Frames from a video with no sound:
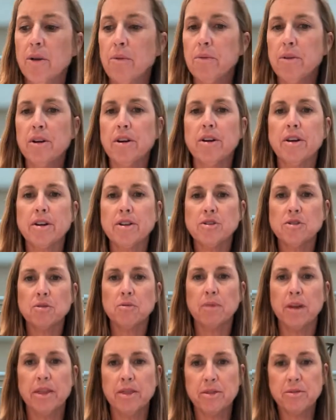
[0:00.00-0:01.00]
we're gonna do a
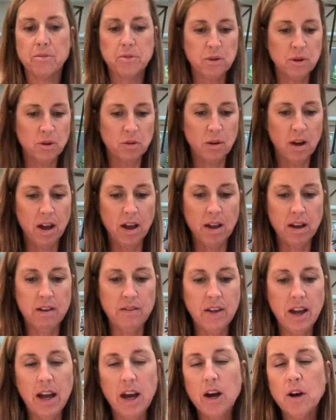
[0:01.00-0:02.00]
run through
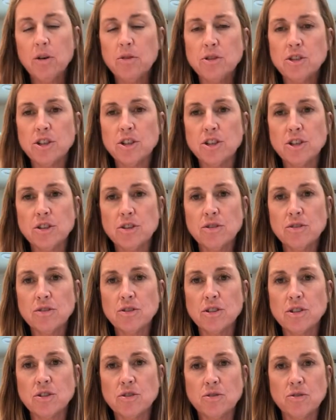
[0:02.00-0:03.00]
of how to
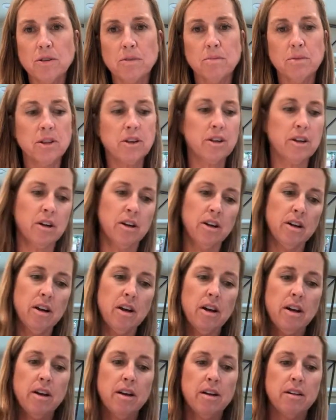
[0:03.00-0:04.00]
use the Scribbler
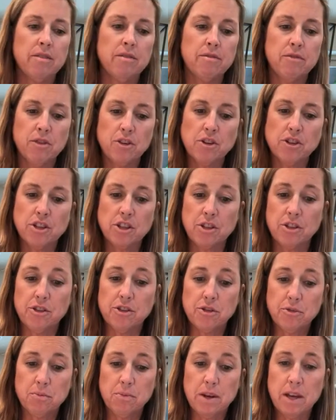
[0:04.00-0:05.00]
version
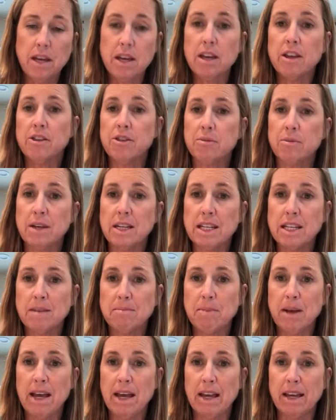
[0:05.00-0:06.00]
3
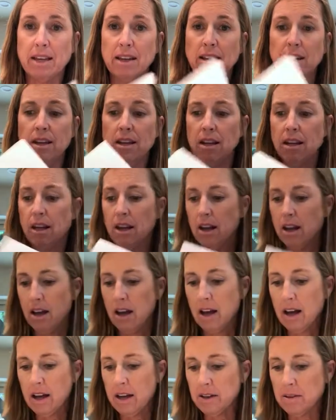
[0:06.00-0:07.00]
3D pen.
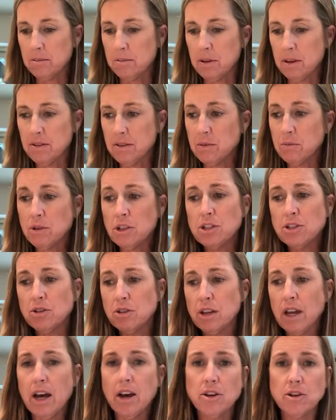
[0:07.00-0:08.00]
And then we're gonna do
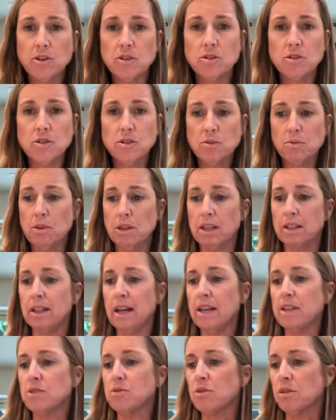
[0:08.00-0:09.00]
it how you use it with the
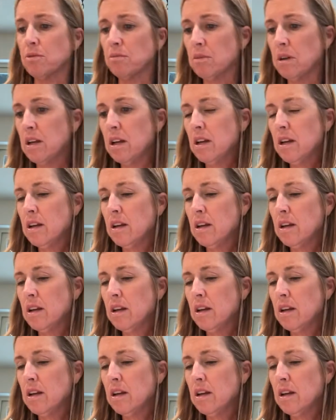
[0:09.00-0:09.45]
classroom.